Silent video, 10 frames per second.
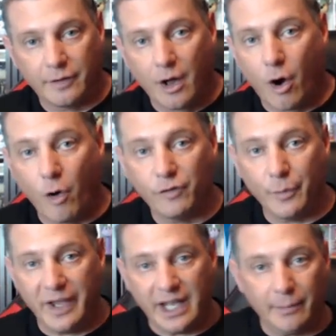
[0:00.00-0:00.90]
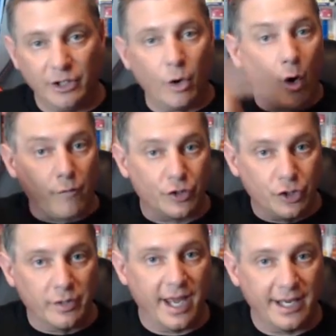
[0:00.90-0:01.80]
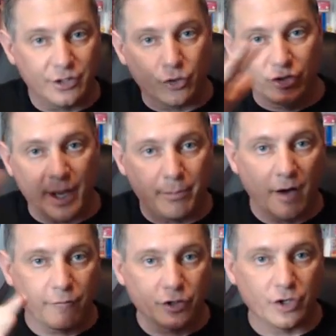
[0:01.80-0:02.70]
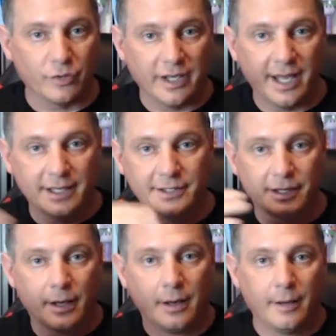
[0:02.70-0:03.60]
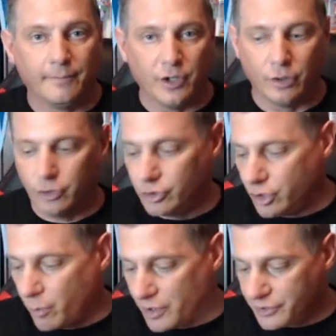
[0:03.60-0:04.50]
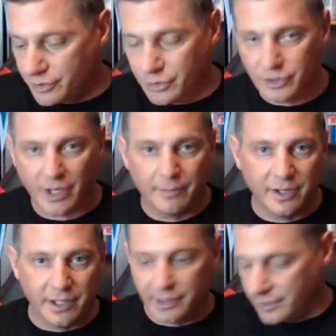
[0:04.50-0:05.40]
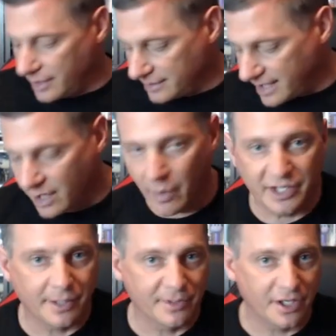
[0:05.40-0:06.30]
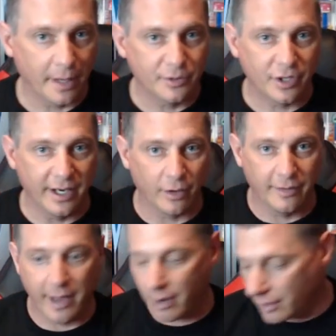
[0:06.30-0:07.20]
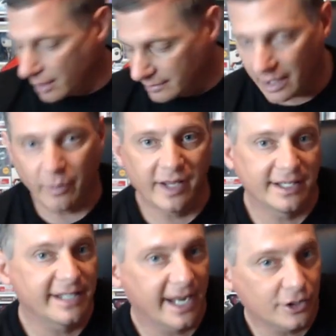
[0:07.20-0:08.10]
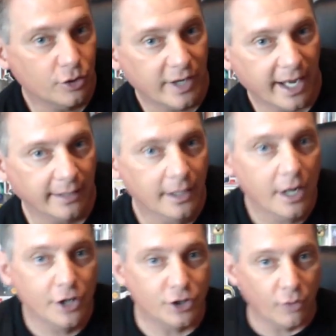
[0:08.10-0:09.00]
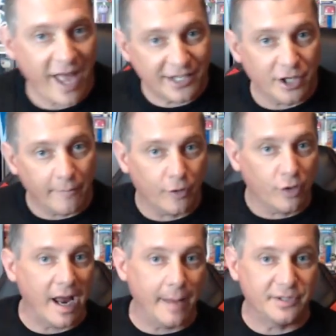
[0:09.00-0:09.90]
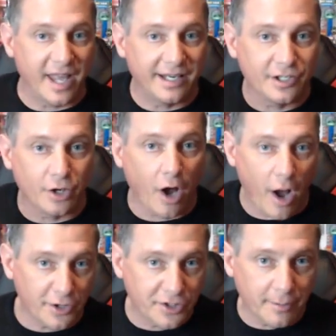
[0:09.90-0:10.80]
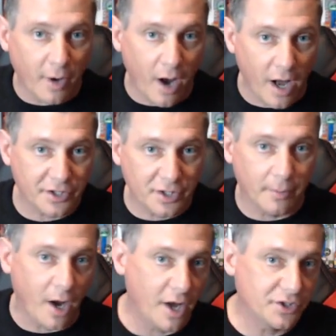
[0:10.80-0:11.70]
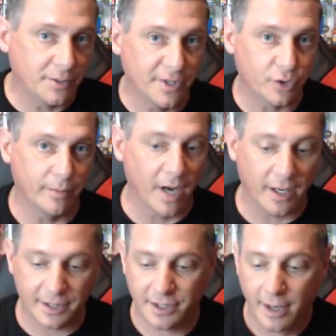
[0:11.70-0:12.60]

Hopefully we get them a little over 2K, so there's that buffer zone in case, you know, YouTube wants to do something and take away some subs here and there. That way they stay at 2K. So that's up for grabs. That is an awesome, awesome, awesome mystery box.